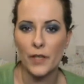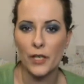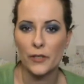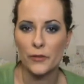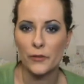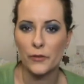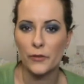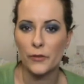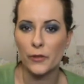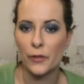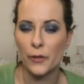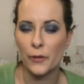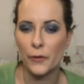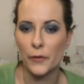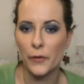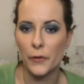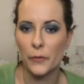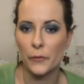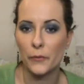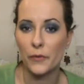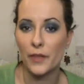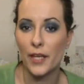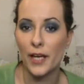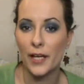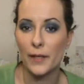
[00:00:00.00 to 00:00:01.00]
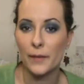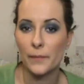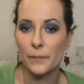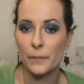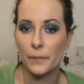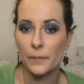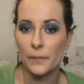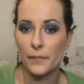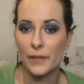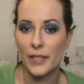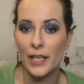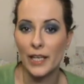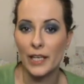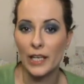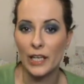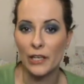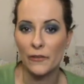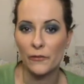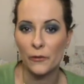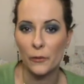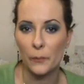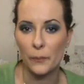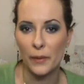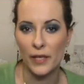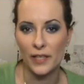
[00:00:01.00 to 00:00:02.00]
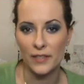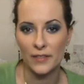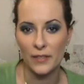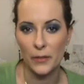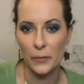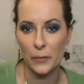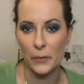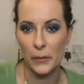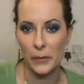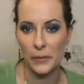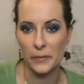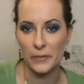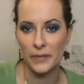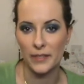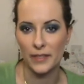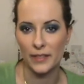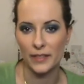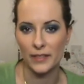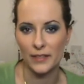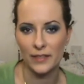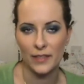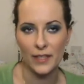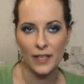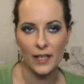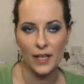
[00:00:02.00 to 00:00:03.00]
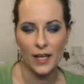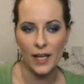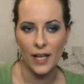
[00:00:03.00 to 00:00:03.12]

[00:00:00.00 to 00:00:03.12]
tutorial that Nikki from Pixie Woo did,